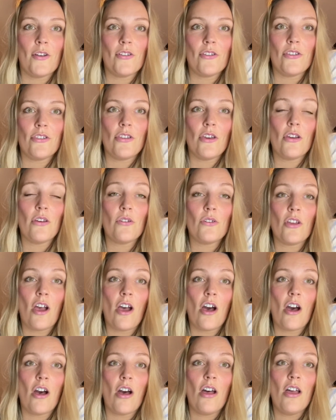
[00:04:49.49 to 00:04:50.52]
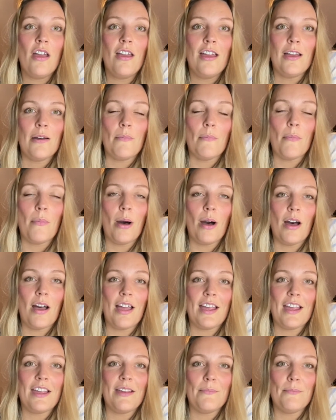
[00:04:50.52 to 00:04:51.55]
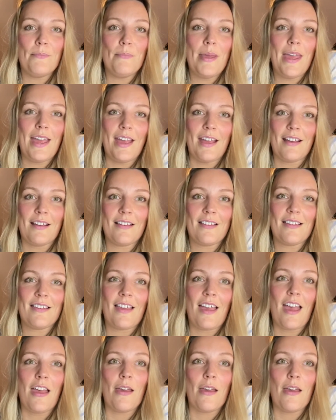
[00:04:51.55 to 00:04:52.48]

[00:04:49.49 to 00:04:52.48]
So those are my picks.